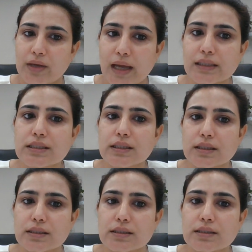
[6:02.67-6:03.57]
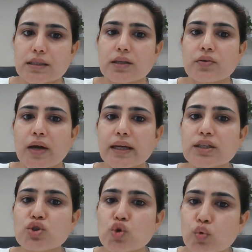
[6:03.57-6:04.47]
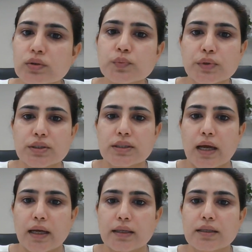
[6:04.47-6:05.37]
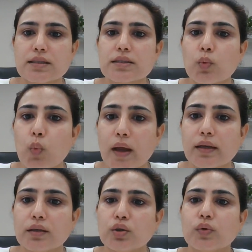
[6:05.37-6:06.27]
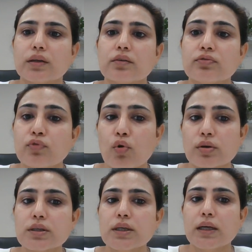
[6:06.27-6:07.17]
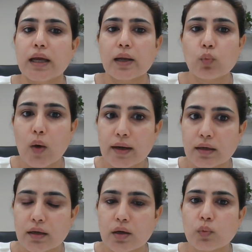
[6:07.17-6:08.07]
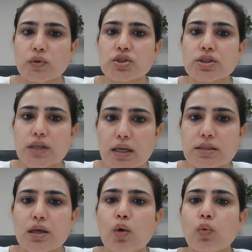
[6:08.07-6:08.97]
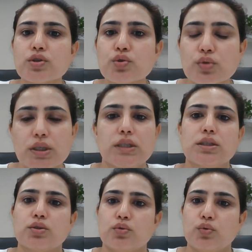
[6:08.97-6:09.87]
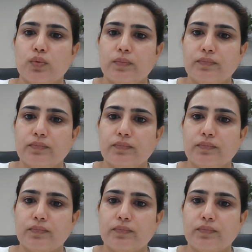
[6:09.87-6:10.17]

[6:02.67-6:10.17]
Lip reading: reality is that the right tools for design is the one you can afford and one which does what you need it to do.